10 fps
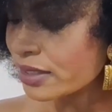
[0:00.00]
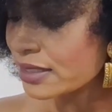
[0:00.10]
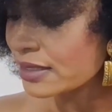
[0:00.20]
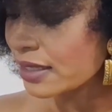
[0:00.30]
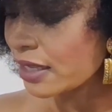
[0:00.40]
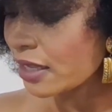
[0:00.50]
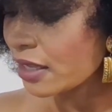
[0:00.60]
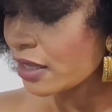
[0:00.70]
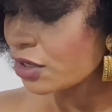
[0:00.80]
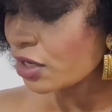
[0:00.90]
it is
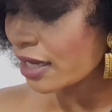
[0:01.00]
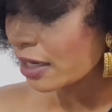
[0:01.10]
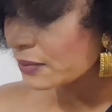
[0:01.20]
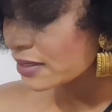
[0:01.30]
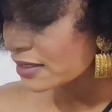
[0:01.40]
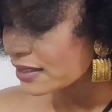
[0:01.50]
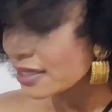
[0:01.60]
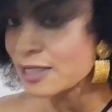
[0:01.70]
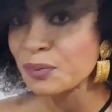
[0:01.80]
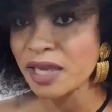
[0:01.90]
eucalyptus
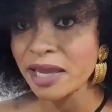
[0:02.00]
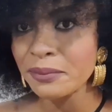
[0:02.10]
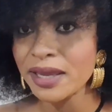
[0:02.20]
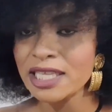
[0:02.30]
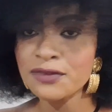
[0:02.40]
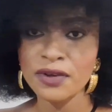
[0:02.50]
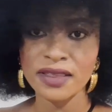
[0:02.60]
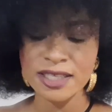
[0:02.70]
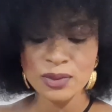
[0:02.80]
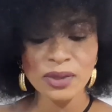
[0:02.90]
and spearmint for
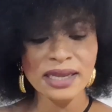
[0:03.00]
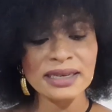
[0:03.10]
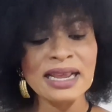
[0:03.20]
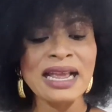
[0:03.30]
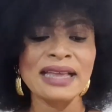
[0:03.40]
this one,